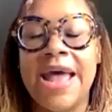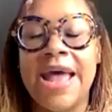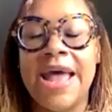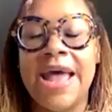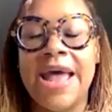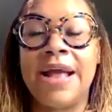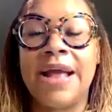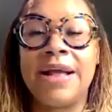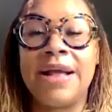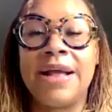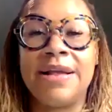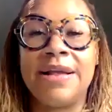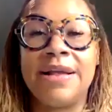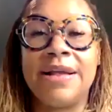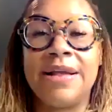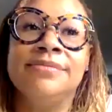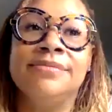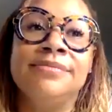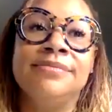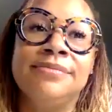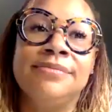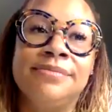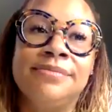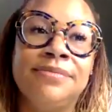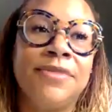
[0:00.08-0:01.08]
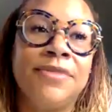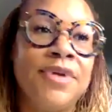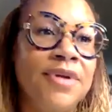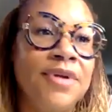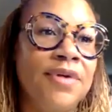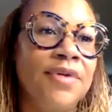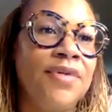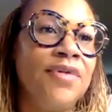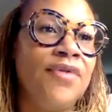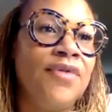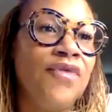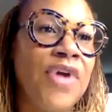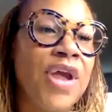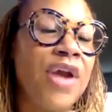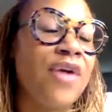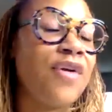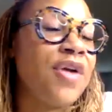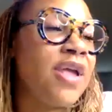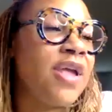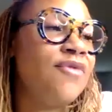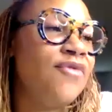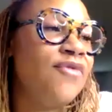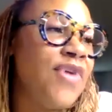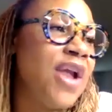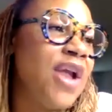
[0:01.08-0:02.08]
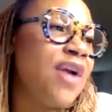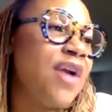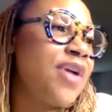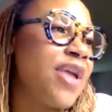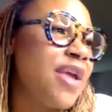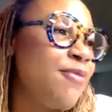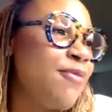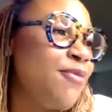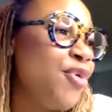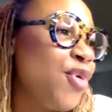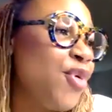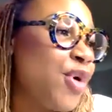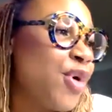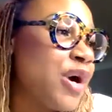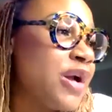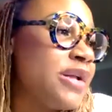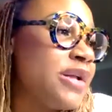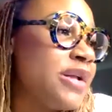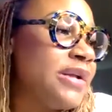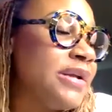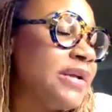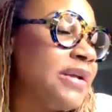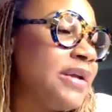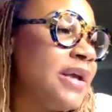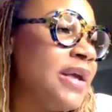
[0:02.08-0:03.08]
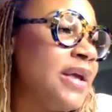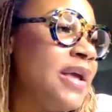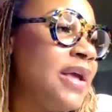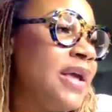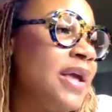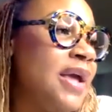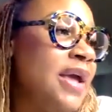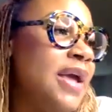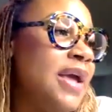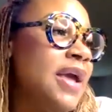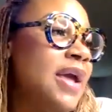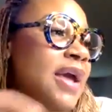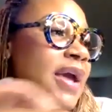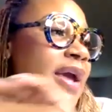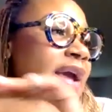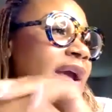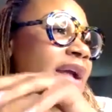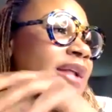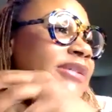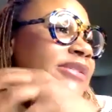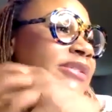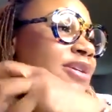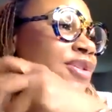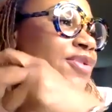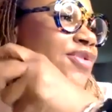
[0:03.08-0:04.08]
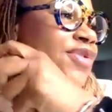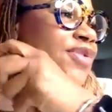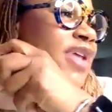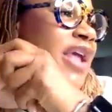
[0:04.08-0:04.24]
Exactly. Very, very important. And so